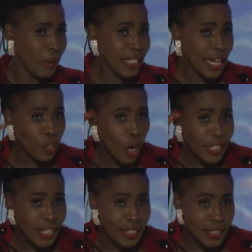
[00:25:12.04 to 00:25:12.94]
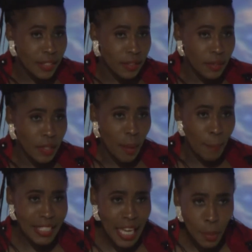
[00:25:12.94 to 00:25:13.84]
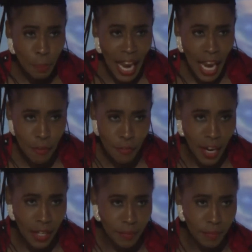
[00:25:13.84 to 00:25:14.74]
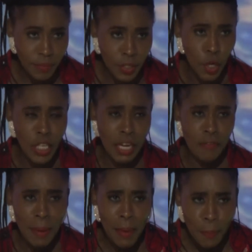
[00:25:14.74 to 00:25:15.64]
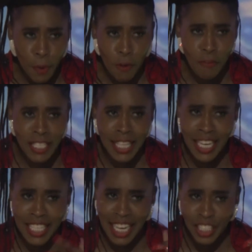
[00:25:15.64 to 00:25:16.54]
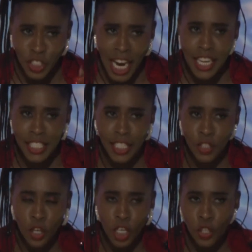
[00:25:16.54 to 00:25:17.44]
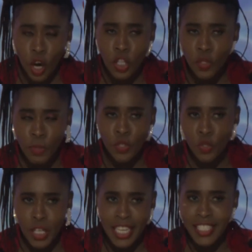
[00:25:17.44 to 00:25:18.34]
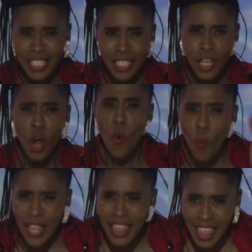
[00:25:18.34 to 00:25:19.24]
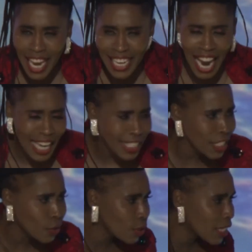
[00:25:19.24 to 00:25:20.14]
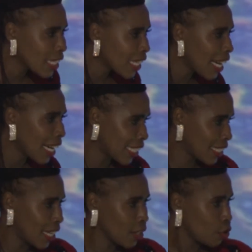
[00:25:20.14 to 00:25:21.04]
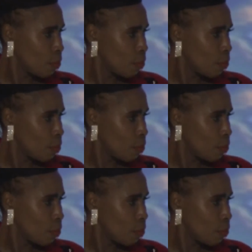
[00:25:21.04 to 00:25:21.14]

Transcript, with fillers: Better in conduct, better in behavior, because if I'm a prophet that is unchanged and God calls me to nations with that attitude and character,